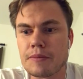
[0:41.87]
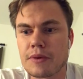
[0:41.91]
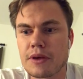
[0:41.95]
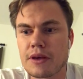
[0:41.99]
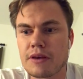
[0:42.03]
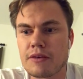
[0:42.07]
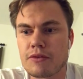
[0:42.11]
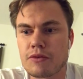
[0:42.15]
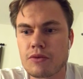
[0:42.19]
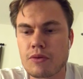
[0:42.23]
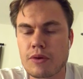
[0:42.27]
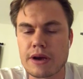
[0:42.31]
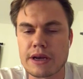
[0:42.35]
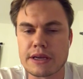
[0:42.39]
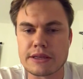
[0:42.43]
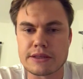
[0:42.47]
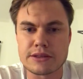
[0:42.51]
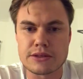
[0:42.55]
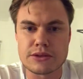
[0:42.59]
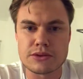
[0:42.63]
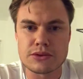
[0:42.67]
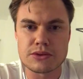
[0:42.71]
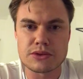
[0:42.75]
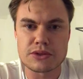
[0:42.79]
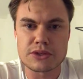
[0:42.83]
If we're
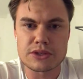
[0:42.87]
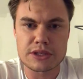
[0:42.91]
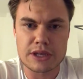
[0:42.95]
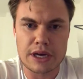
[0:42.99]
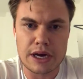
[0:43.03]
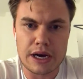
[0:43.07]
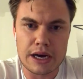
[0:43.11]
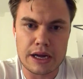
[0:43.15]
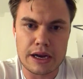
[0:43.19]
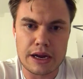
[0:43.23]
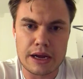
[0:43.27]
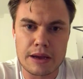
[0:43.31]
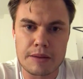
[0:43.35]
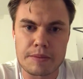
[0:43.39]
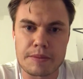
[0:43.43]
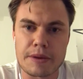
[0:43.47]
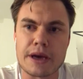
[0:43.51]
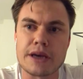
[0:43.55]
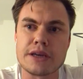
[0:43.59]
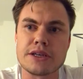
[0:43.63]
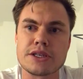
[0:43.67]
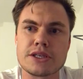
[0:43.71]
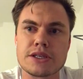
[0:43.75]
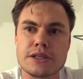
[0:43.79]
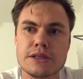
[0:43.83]
to start a
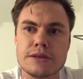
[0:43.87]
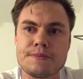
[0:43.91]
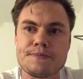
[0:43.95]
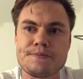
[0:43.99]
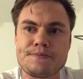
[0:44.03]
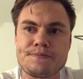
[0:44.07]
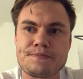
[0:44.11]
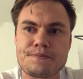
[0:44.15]
patient